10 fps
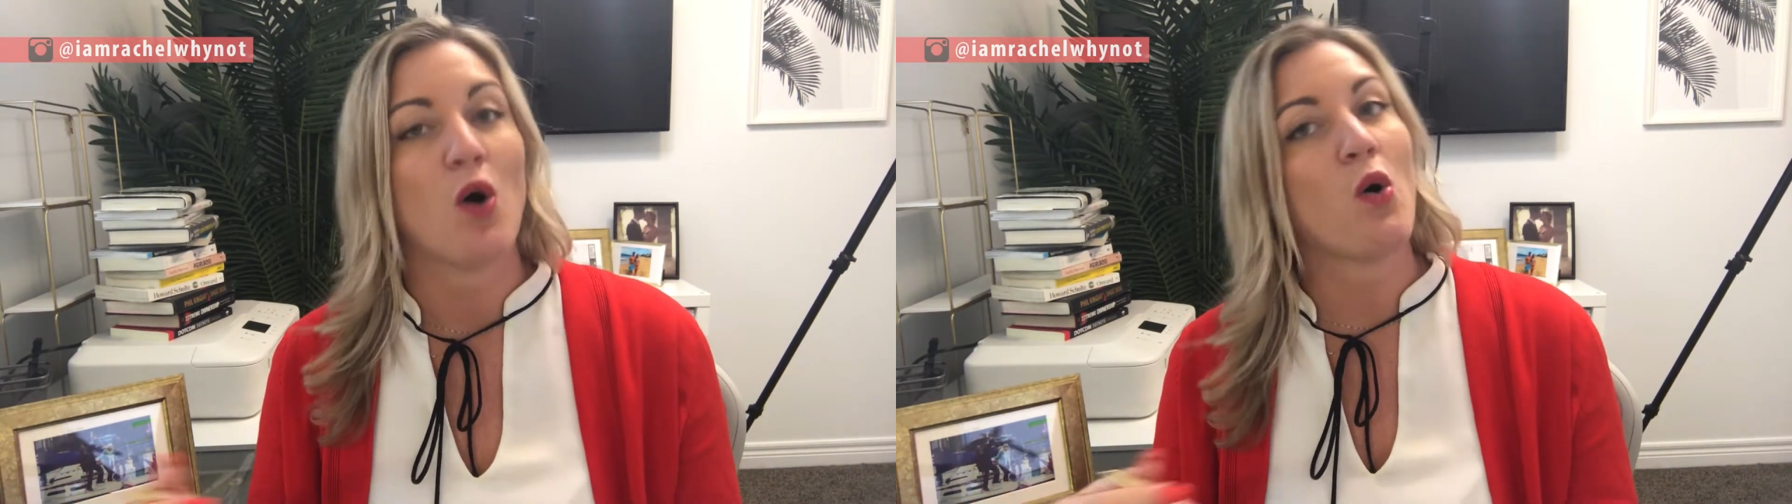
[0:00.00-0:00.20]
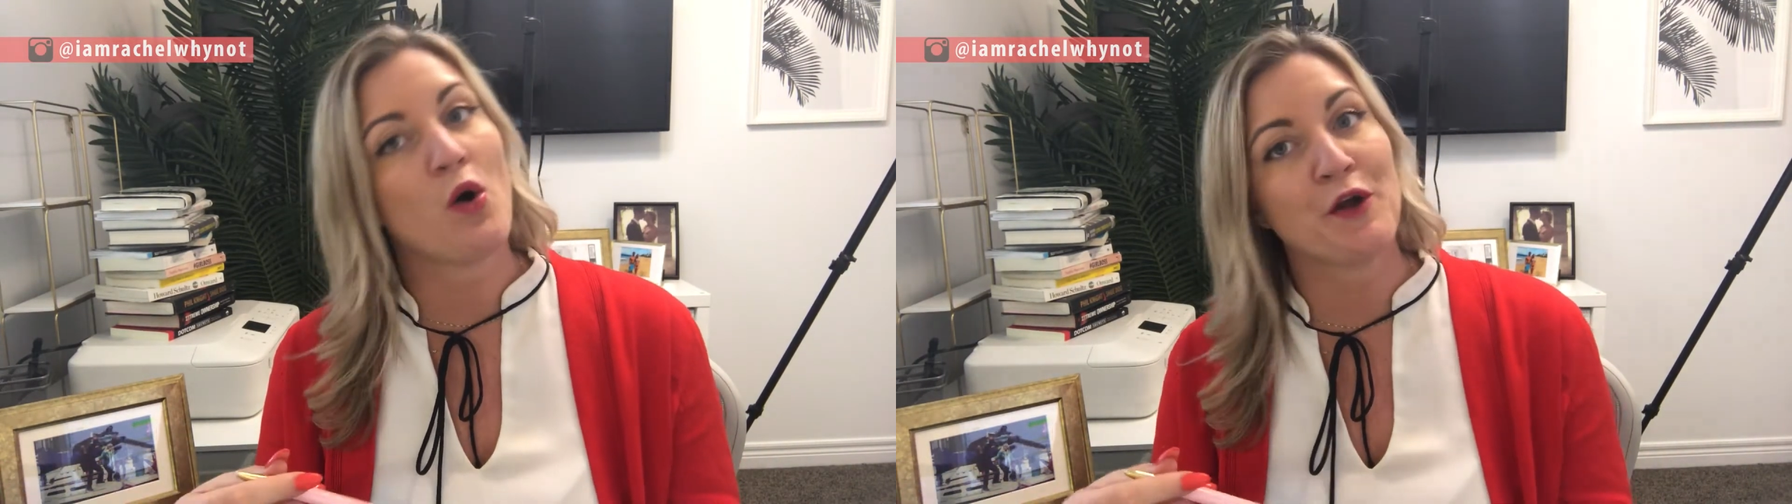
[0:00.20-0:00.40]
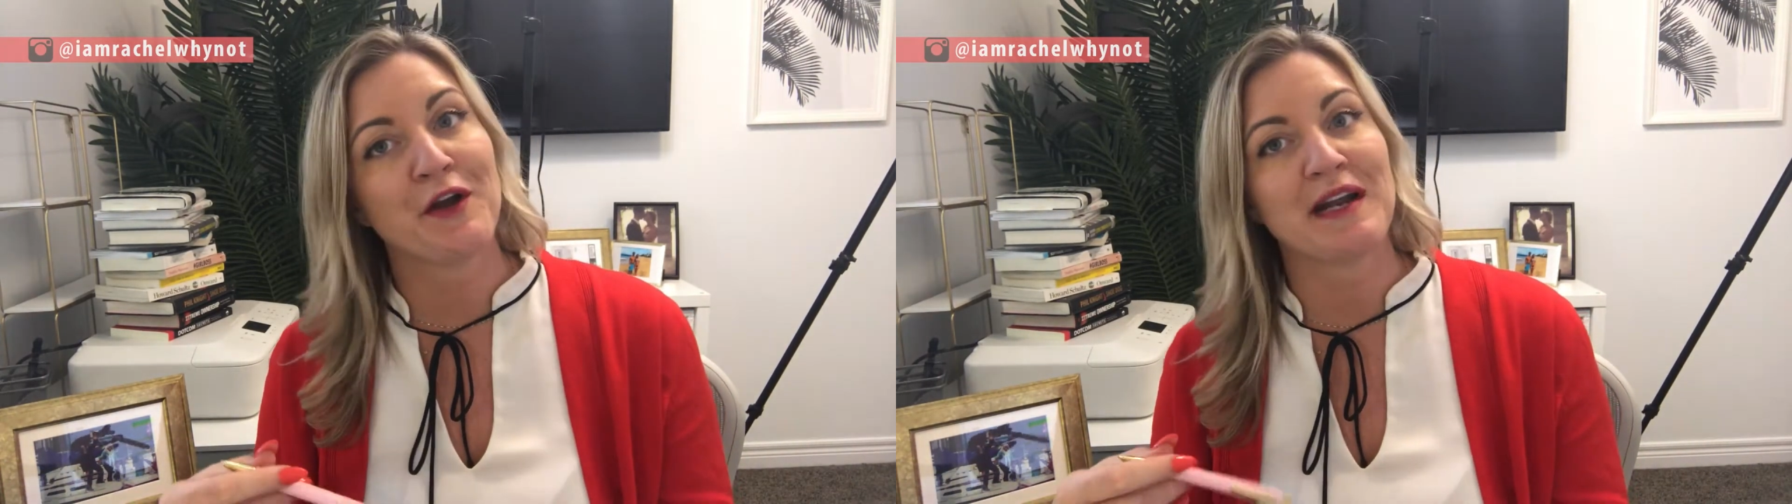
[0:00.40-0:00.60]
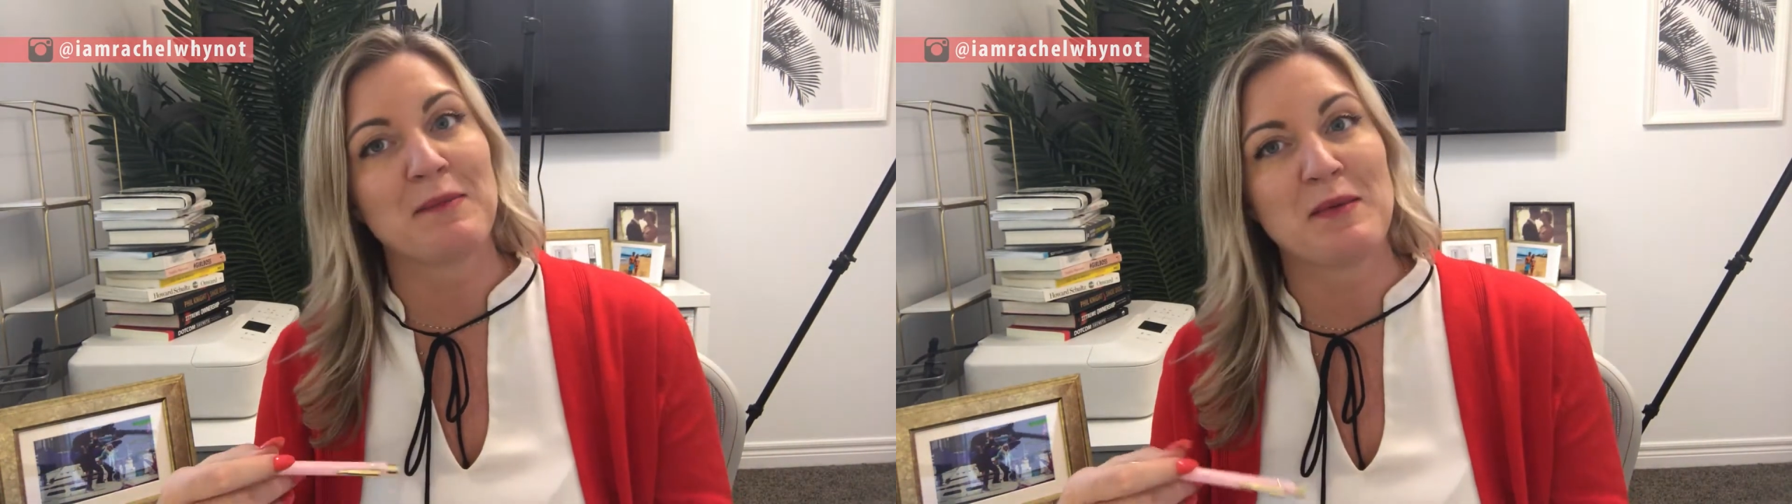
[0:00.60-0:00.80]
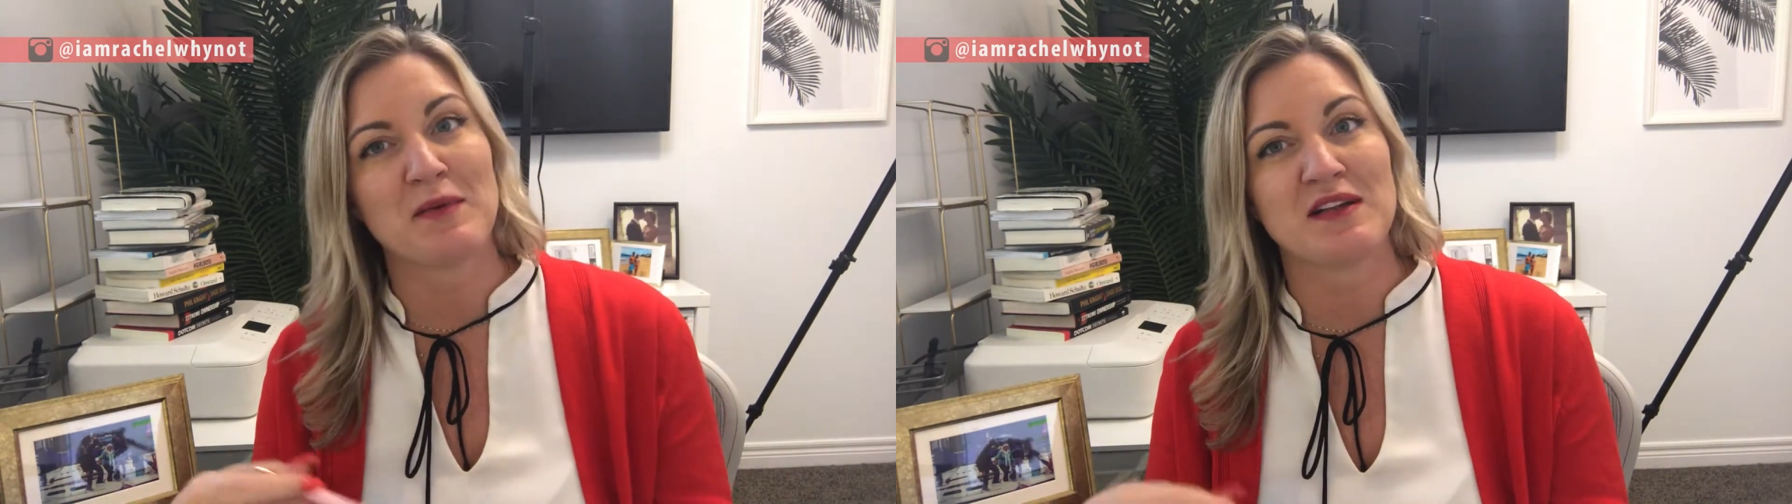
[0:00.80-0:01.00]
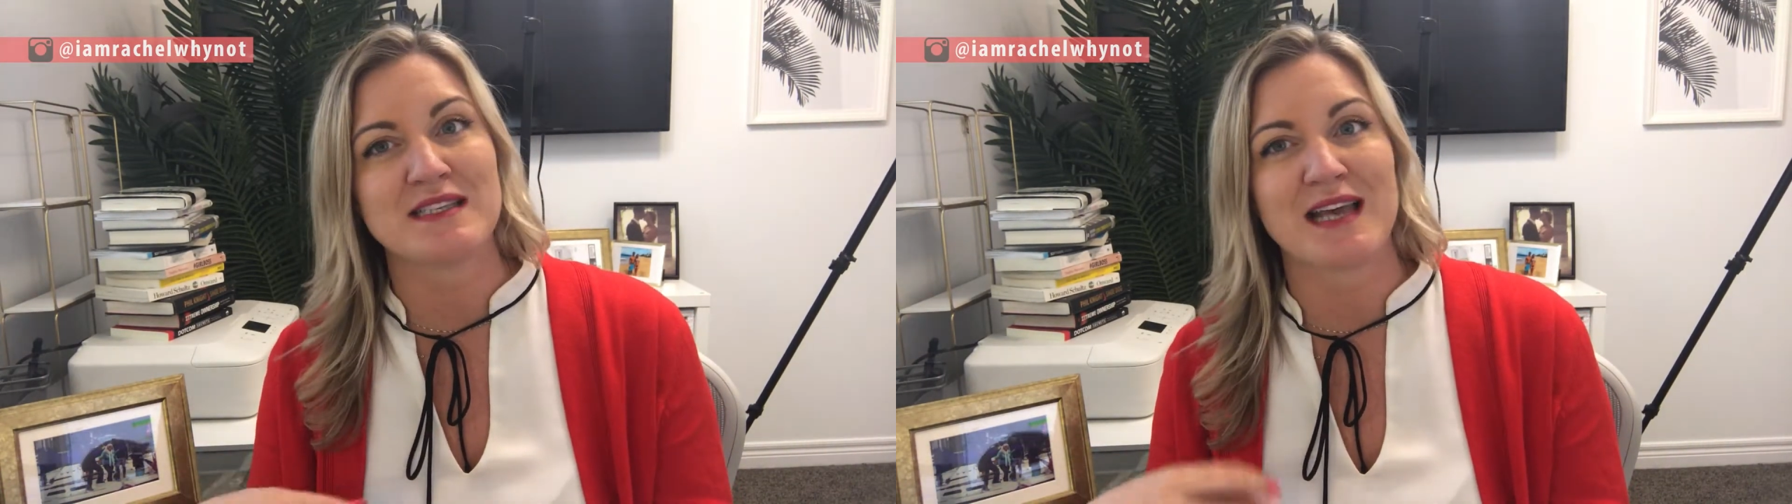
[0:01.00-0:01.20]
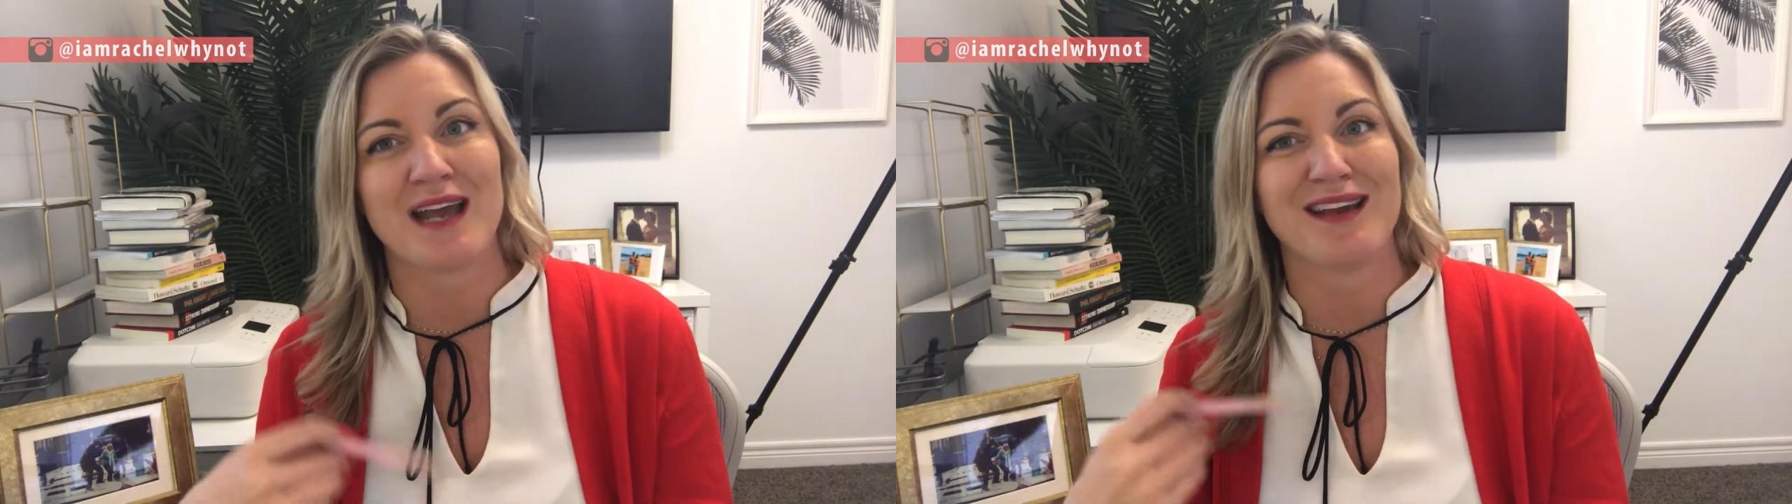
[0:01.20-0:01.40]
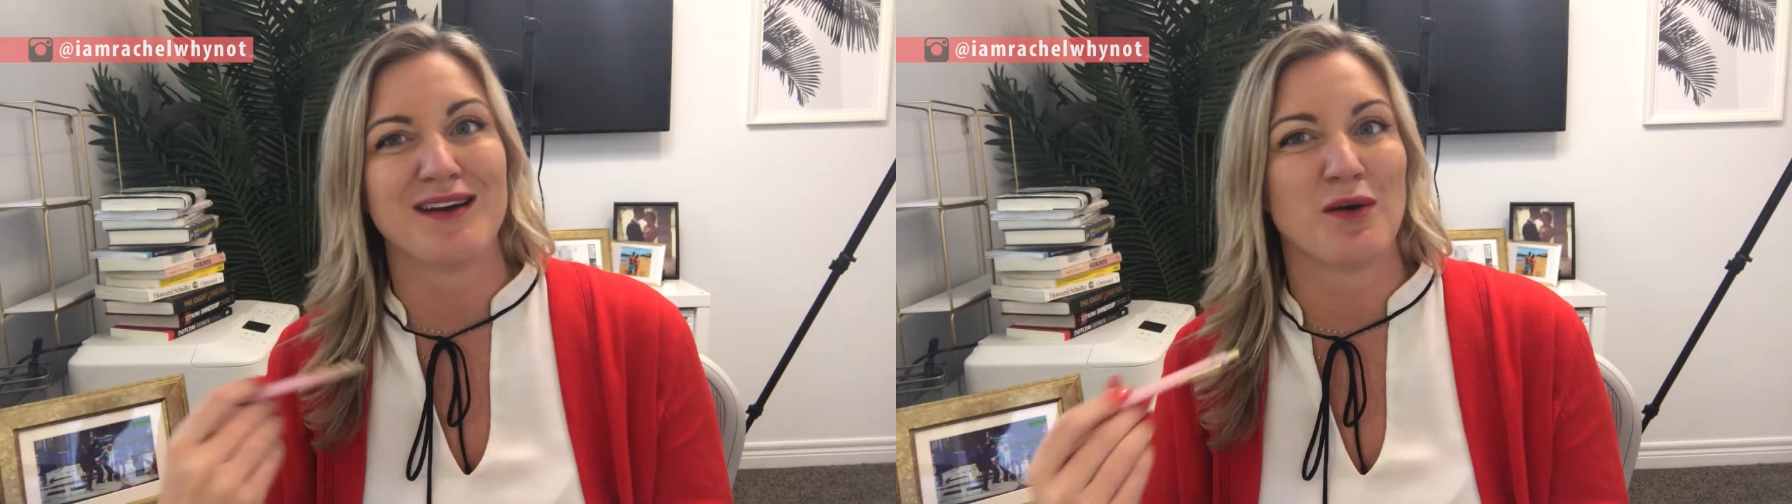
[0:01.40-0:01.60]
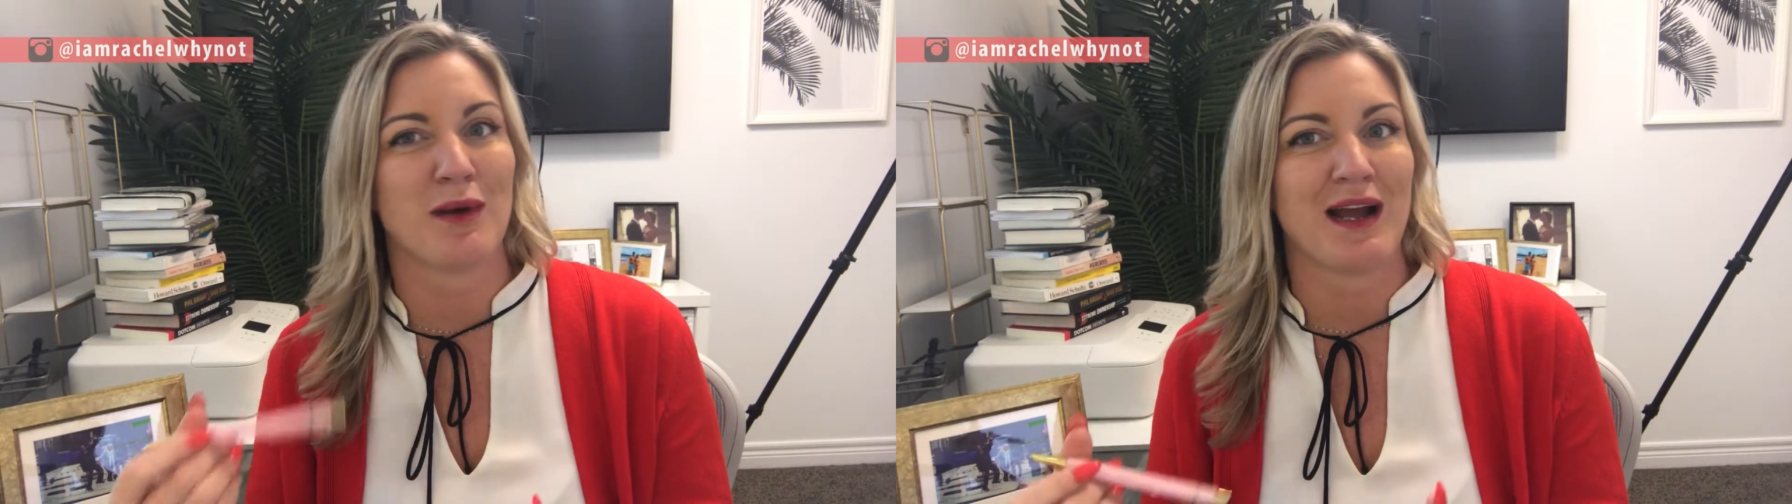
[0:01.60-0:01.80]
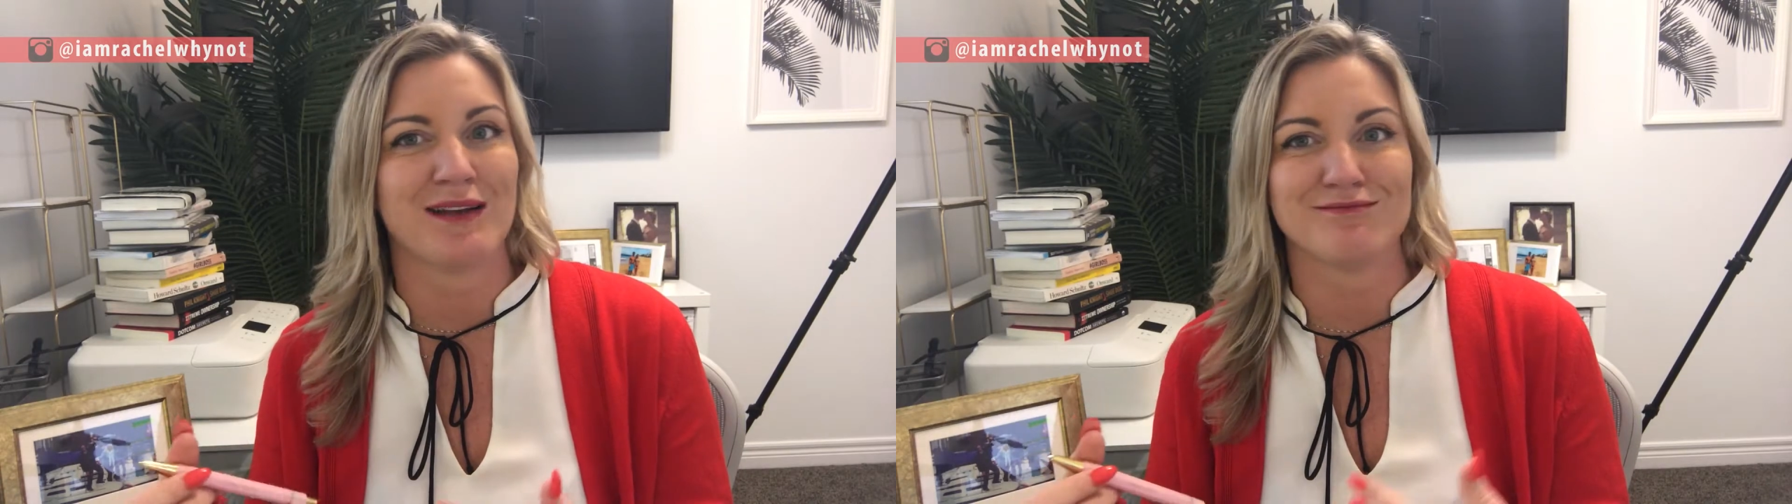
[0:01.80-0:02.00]
or you're going to get people that say, you know
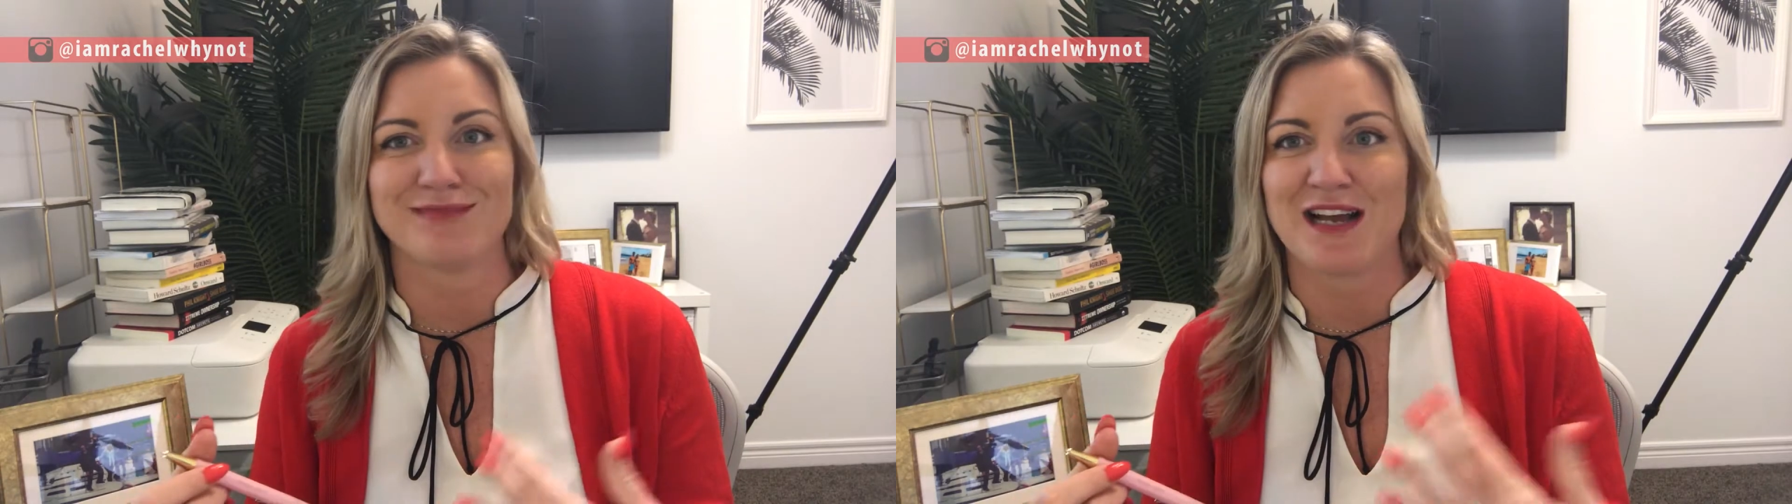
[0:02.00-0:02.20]
what,